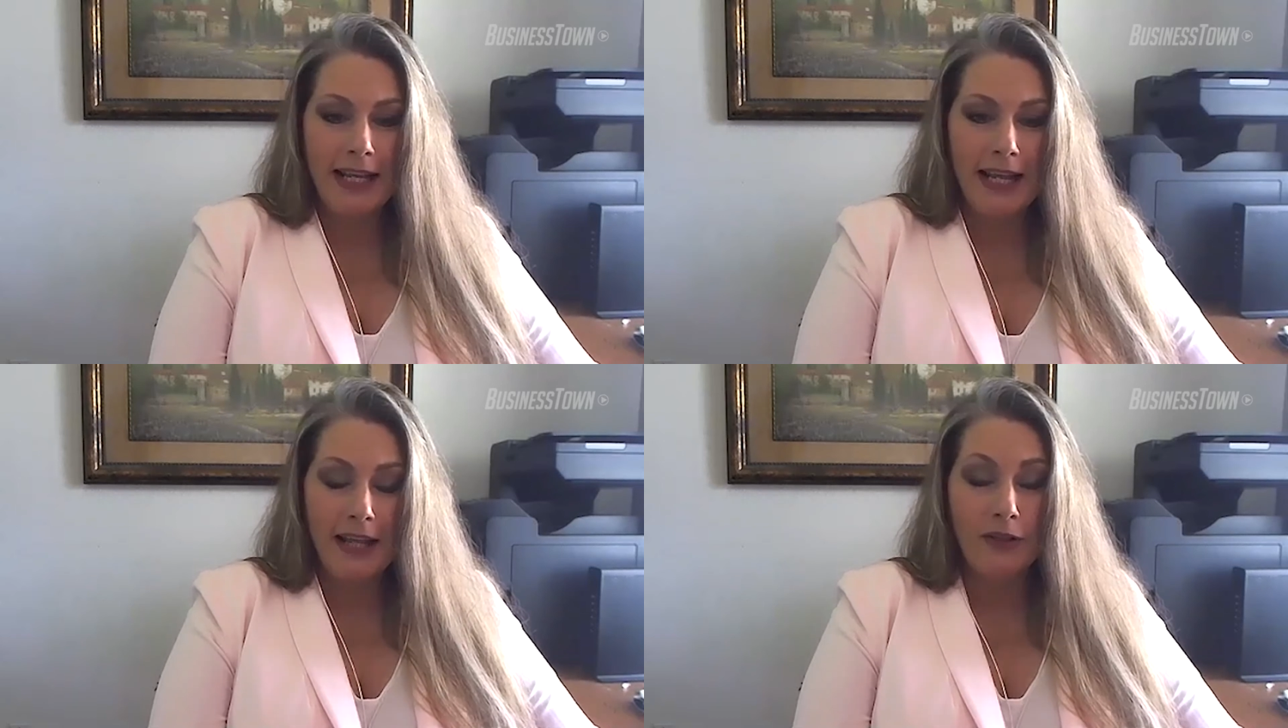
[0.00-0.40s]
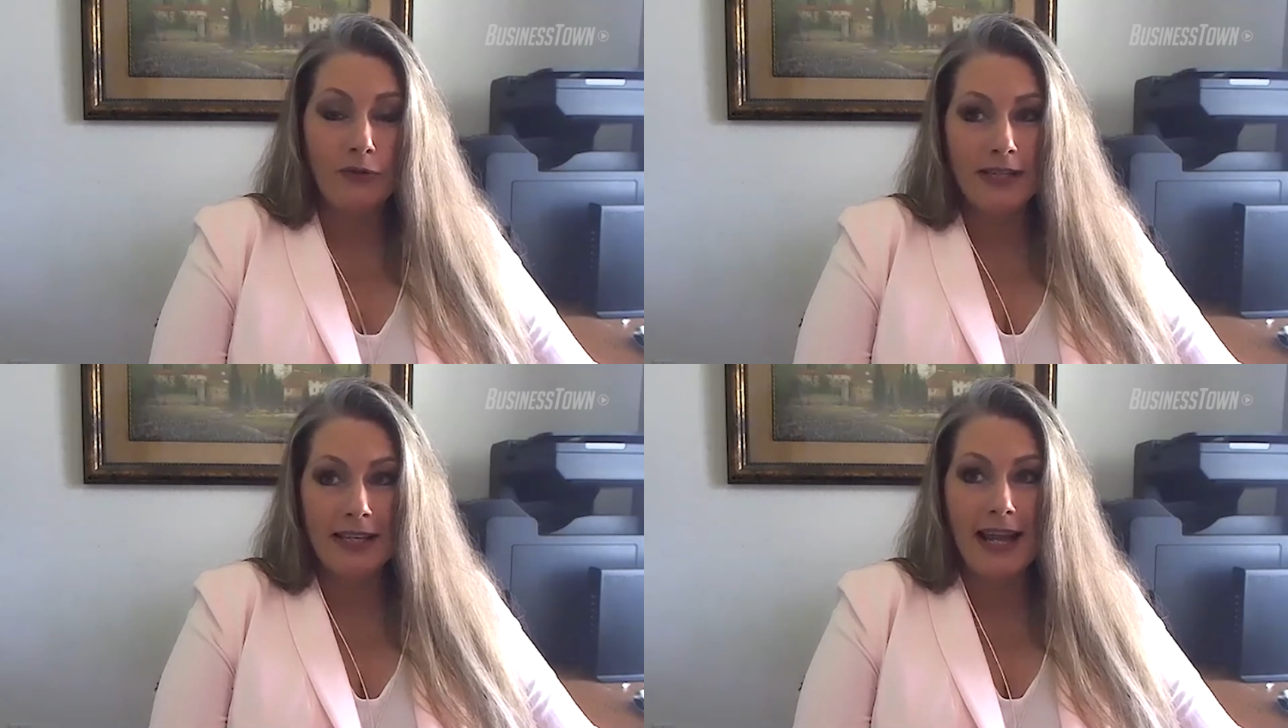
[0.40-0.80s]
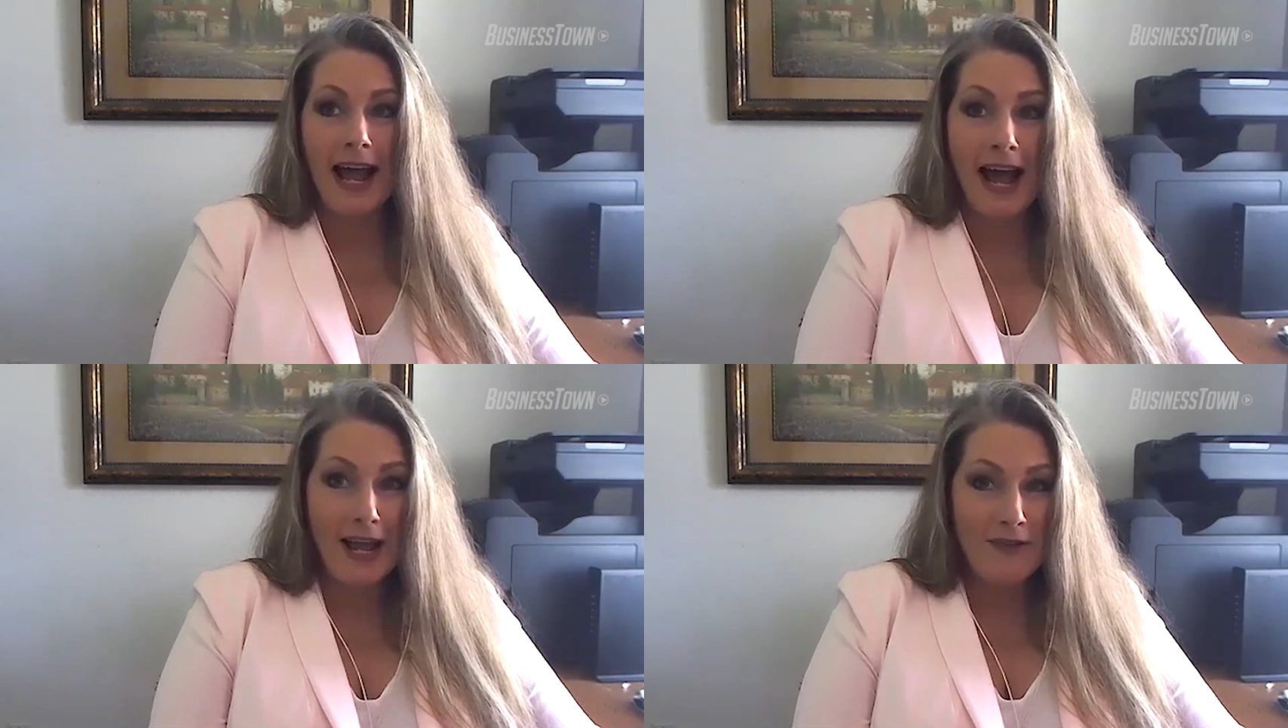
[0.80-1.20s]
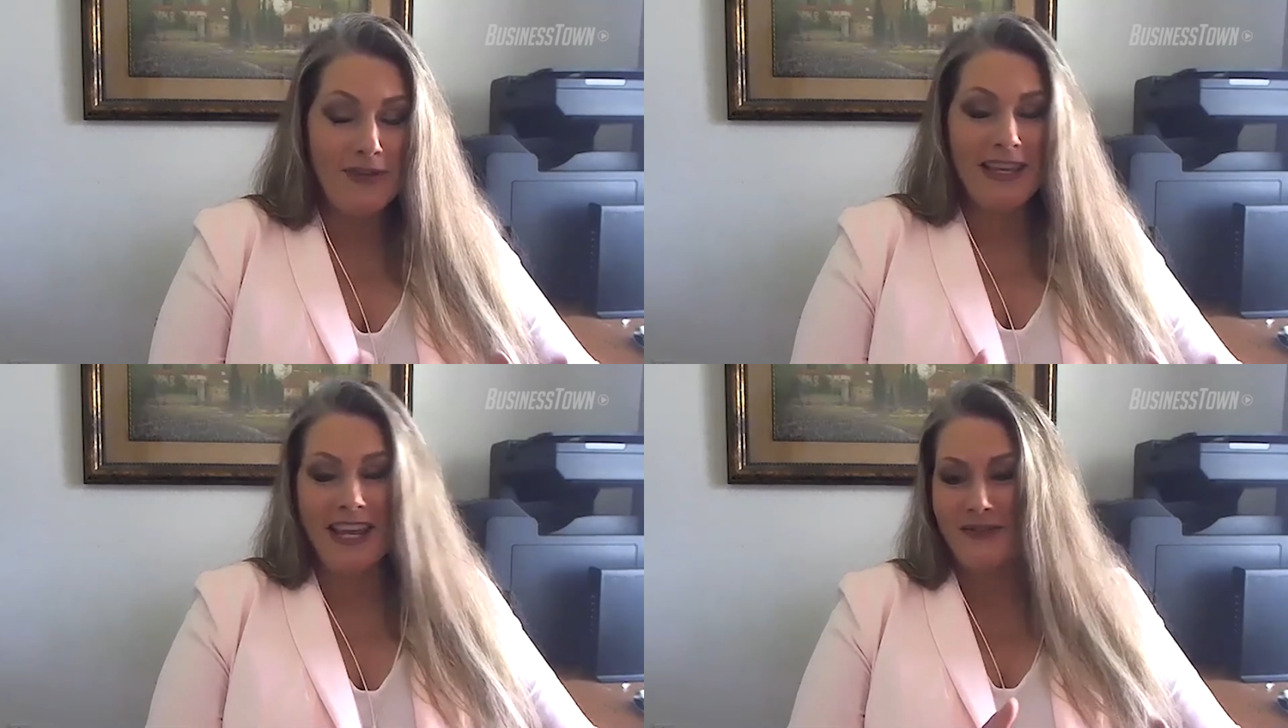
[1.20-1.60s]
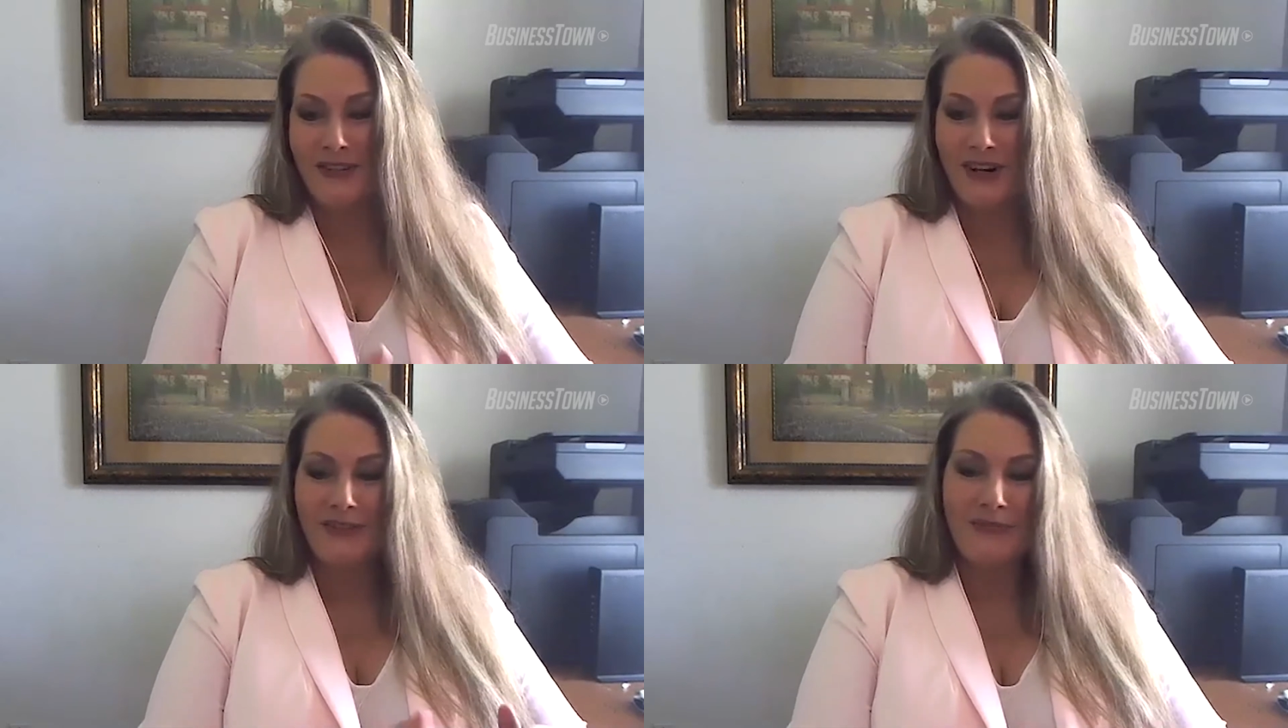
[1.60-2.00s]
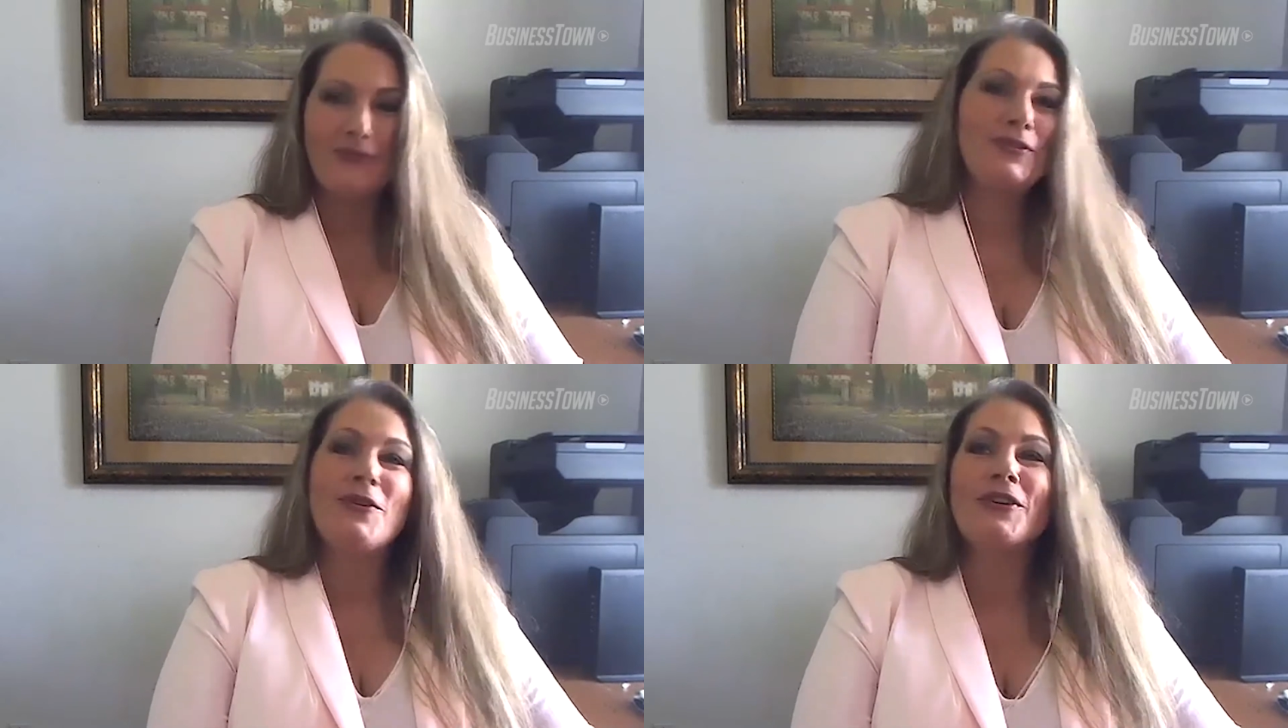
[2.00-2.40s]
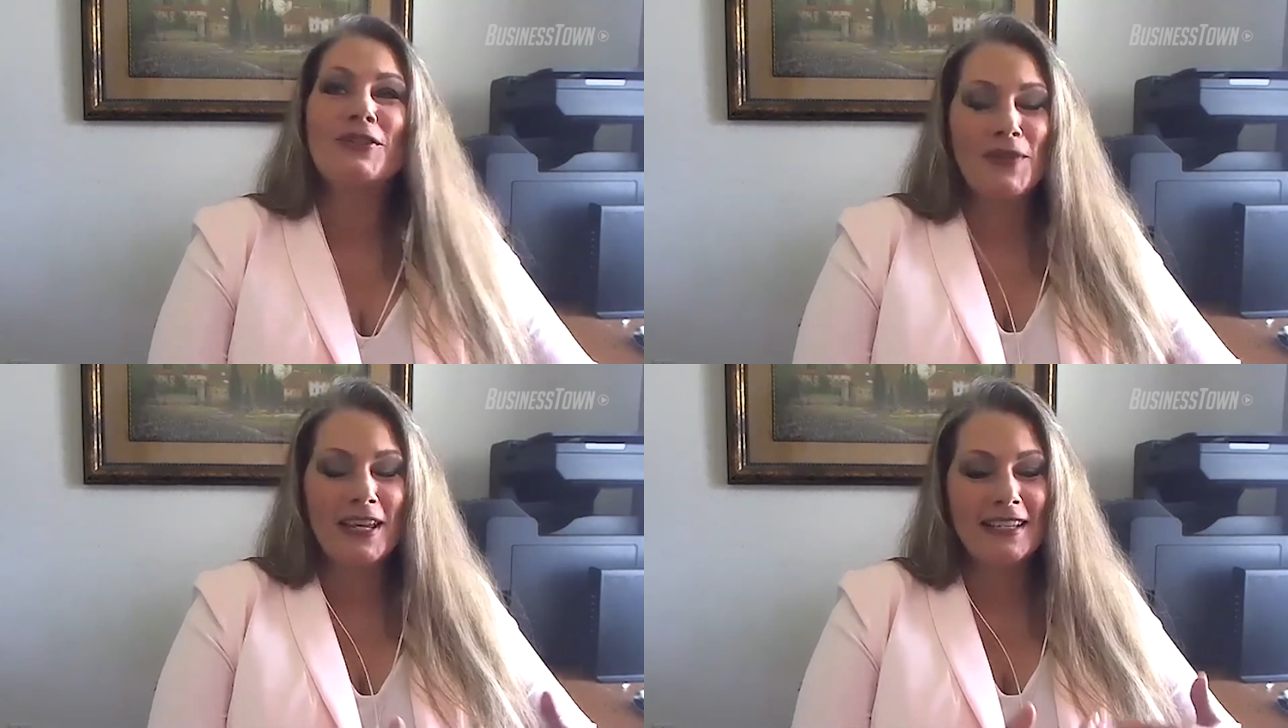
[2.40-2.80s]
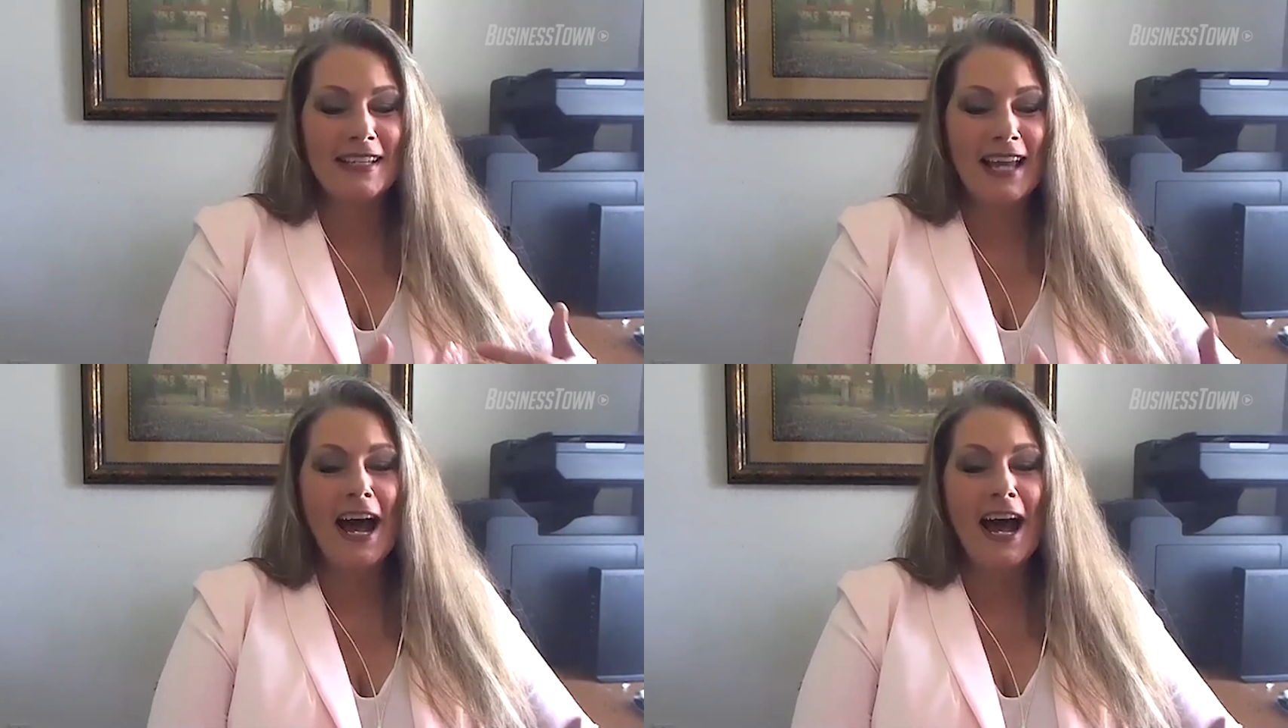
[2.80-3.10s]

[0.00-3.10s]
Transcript: And the reason I became an entrepreneur is because